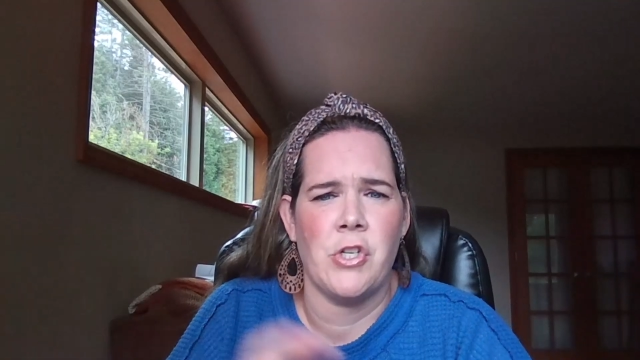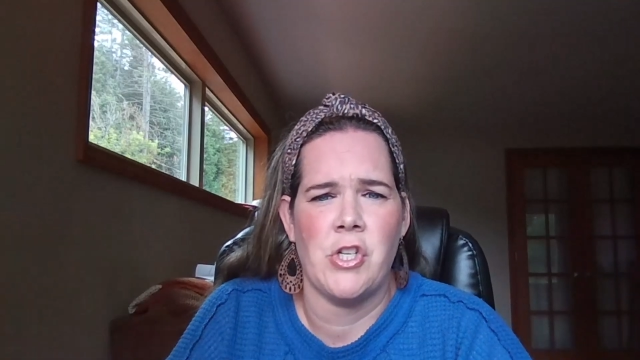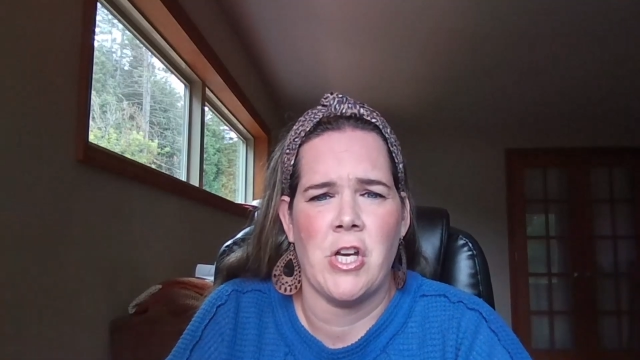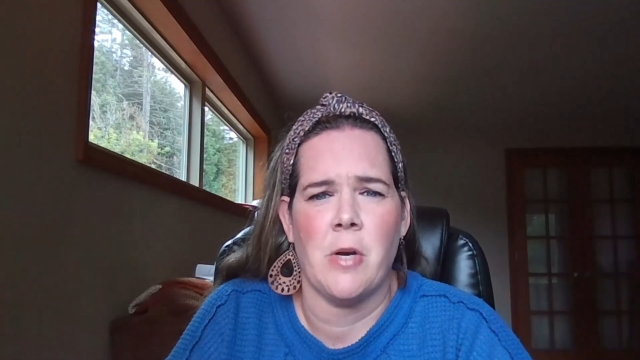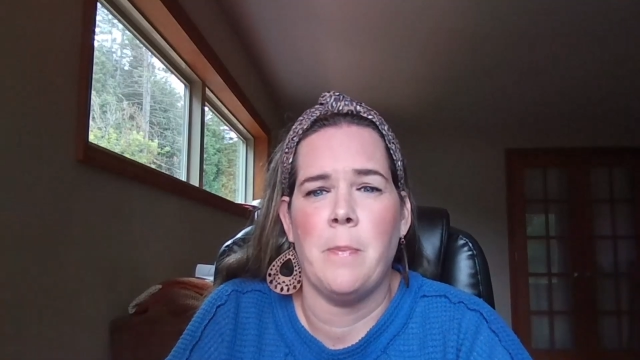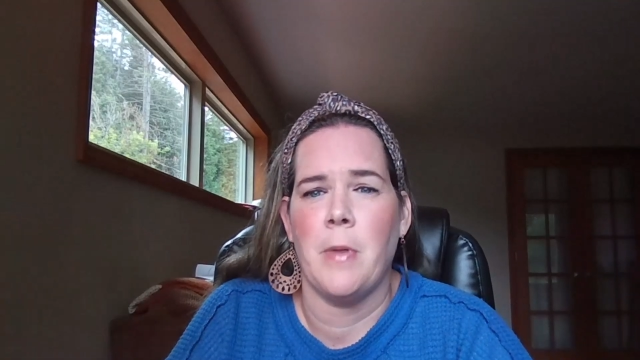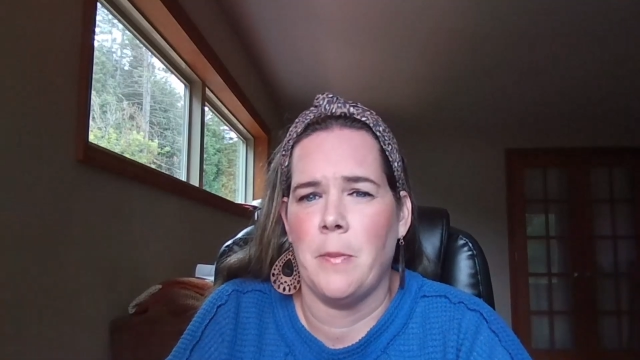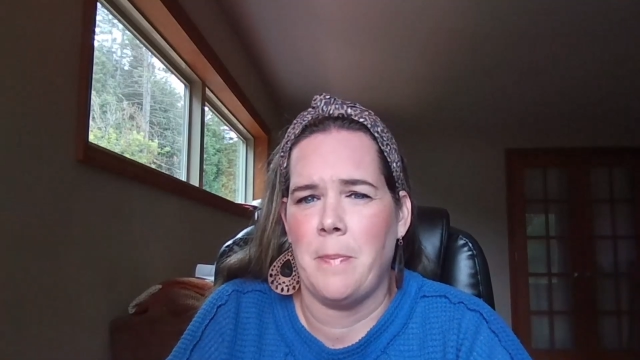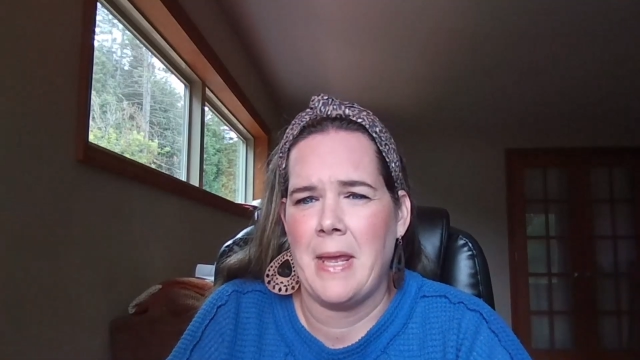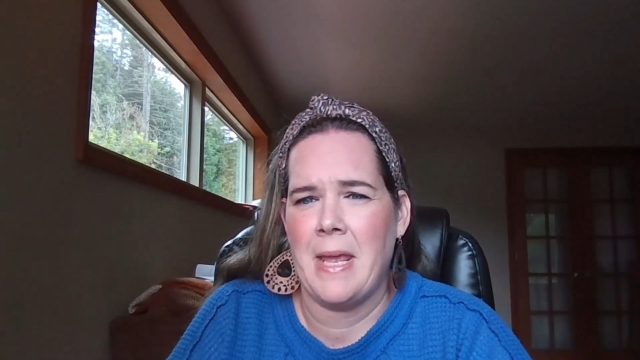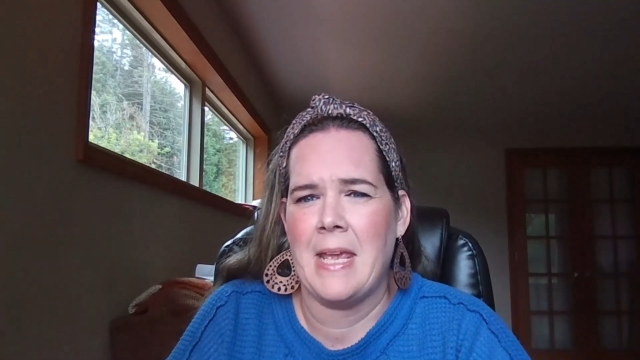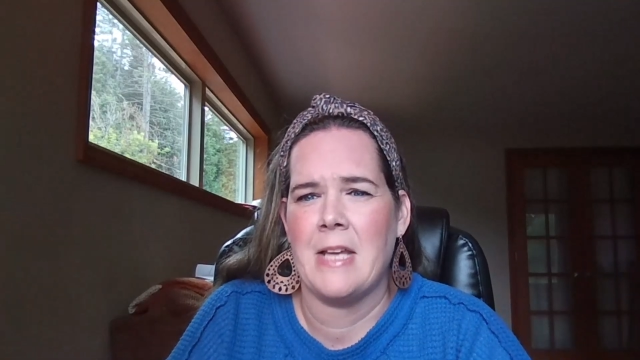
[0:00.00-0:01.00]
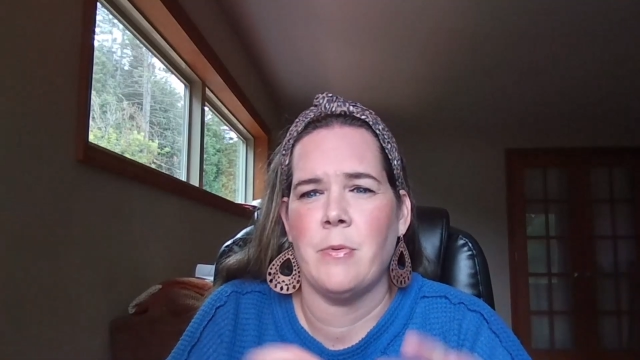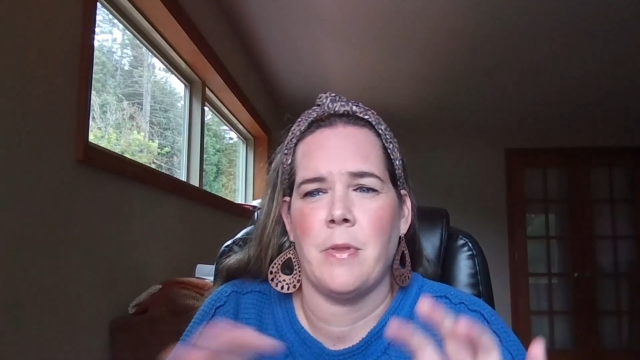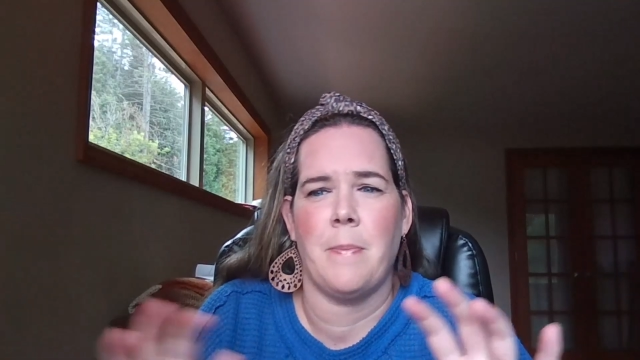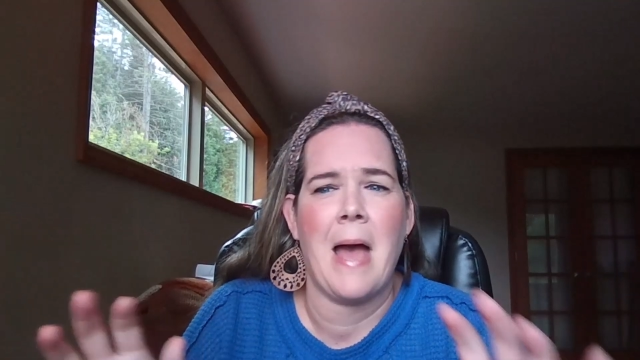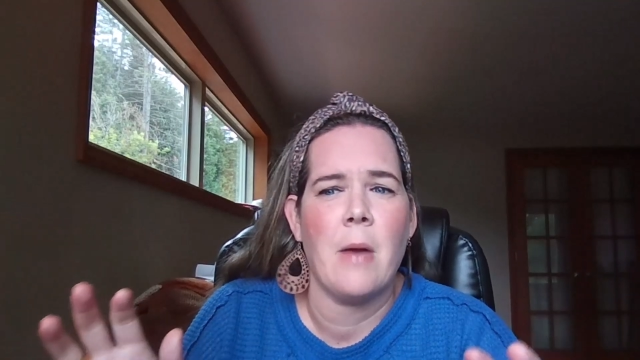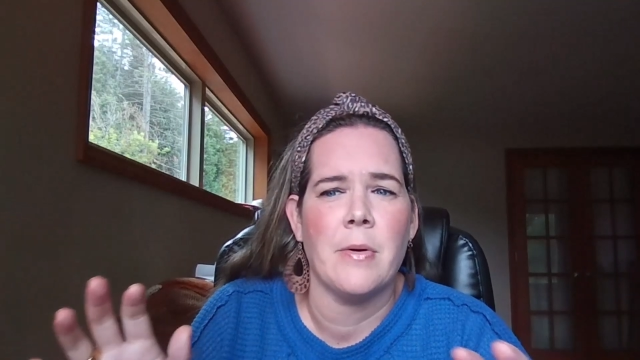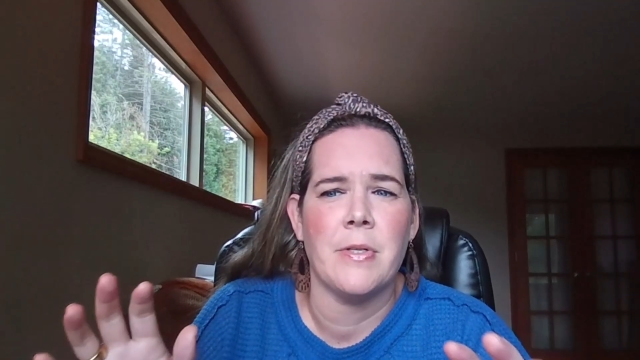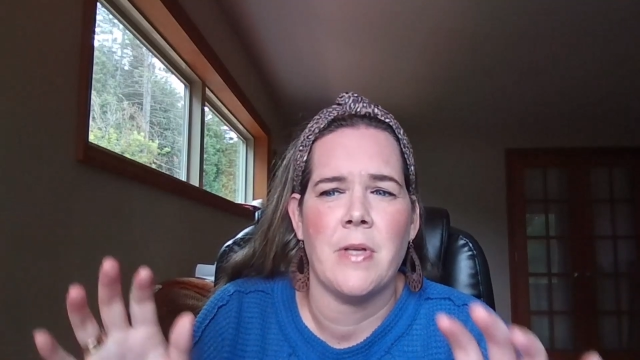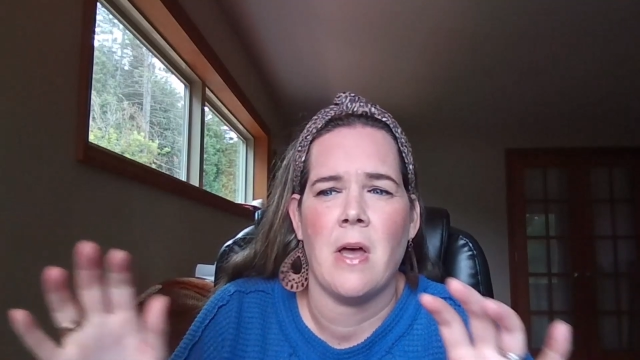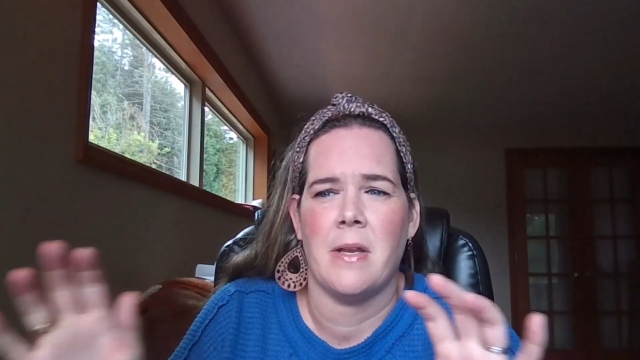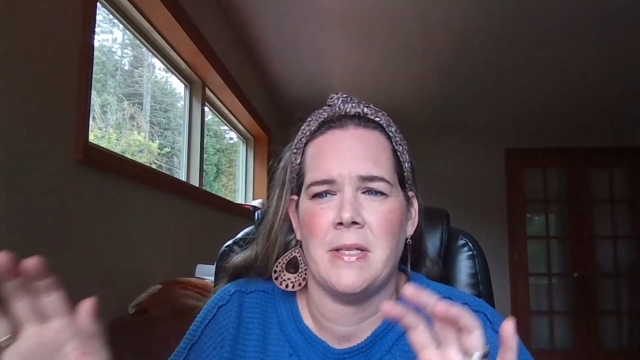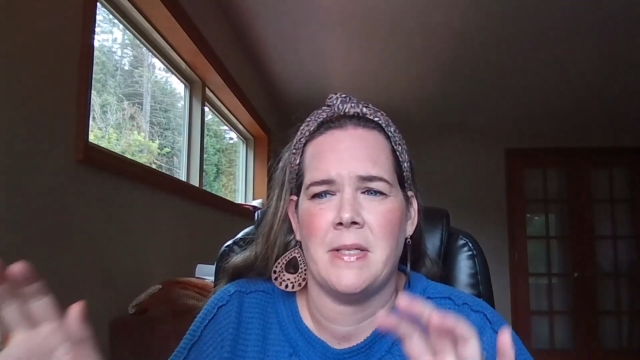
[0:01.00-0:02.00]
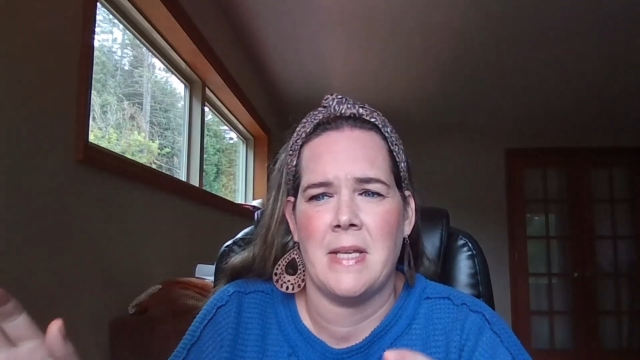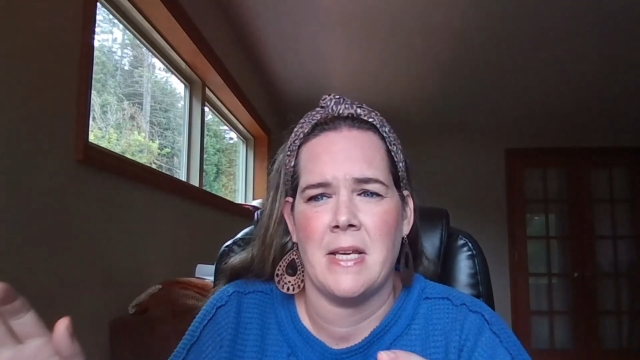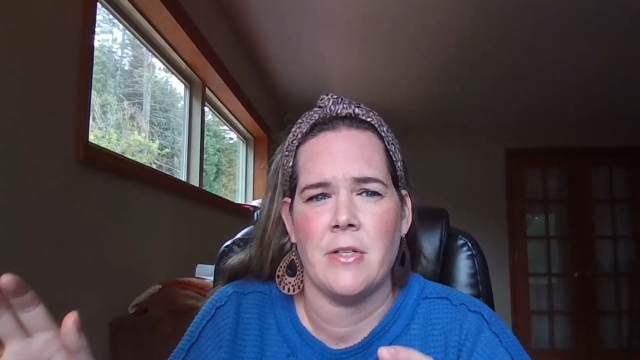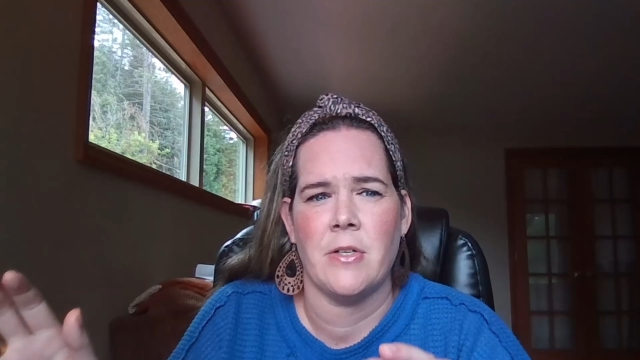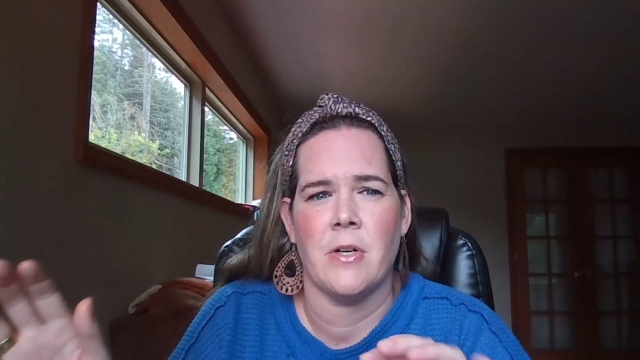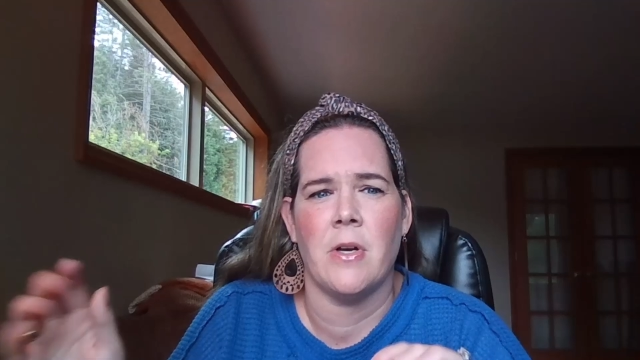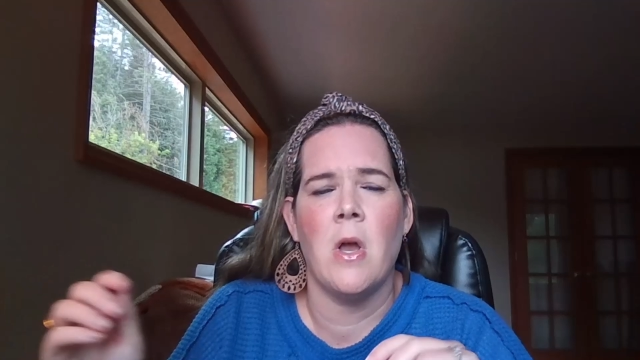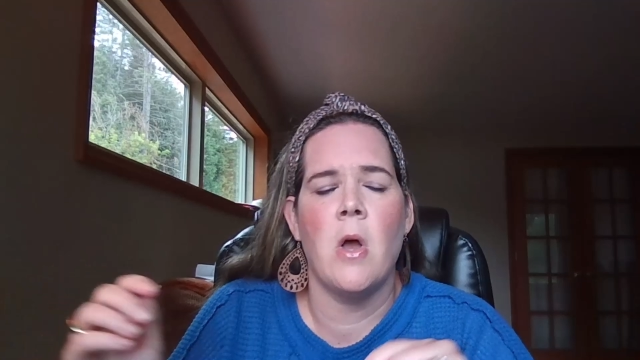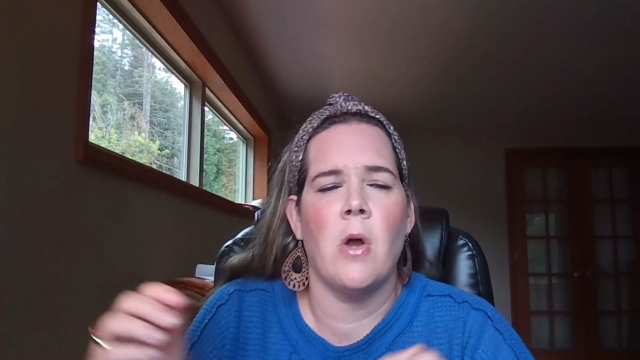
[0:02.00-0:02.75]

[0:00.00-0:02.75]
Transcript: chair built by hand with a power saw and a sander,